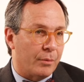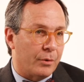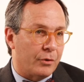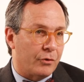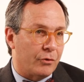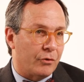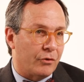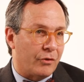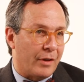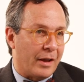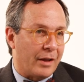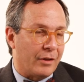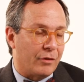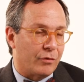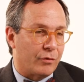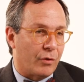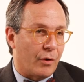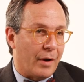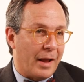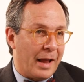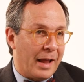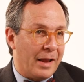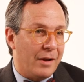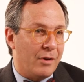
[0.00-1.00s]
which stands
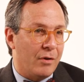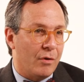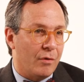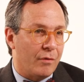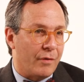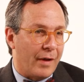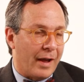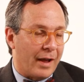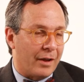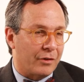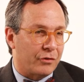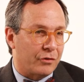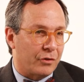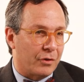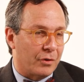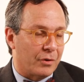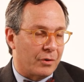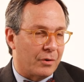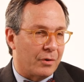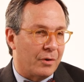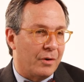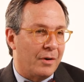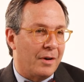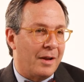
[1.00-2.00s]
for
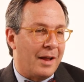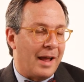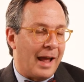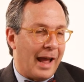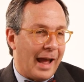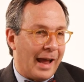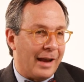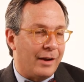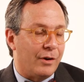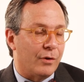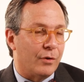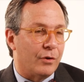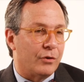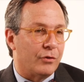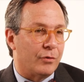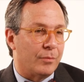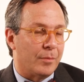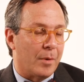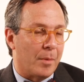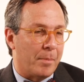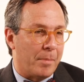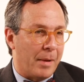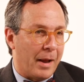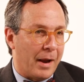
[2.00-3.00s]
endovascular
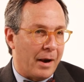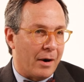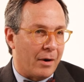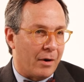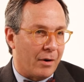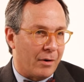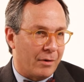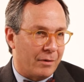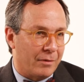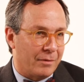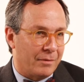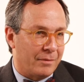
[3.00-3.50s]
aneurysm repair.